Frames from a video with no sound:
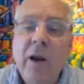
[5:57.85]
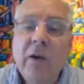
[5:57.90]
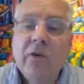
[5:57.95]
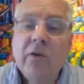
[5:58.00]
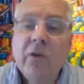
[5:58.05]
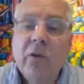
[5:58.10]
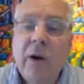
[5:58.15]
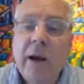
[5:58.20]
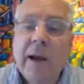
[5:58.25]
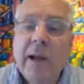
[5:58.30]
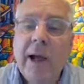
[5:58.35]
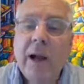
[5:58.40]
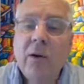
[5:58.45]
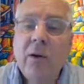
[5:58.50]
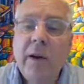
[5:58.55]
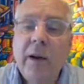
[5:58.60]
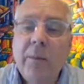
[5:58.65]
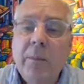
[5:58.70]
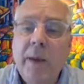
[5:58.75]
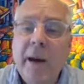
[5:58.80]
So I
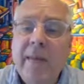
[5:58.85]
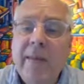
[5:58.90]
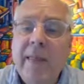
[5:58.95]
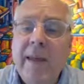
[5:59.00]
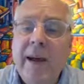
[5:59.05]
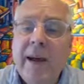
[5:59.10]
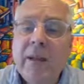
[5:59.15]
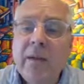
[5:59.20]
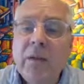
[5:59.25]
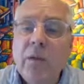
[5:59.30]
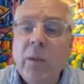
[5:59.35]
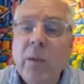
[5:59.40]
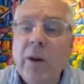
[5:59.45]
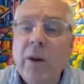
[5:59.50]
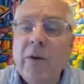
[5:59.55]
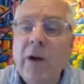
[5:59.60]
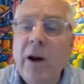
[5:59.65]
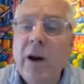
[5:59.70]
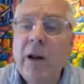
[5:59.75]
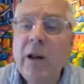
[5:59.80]
calculate my debt,
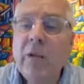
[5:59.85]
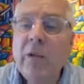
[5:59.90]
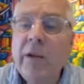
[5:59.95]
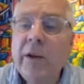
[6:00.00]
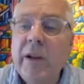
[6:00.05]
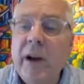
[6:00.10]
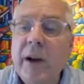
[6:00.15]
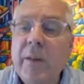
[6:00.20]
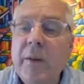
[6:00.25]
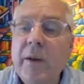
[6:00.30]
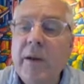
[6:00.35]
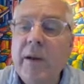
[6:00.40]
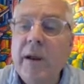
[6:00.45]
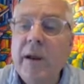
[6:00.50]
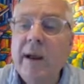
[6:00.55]
withdrawal, retirement,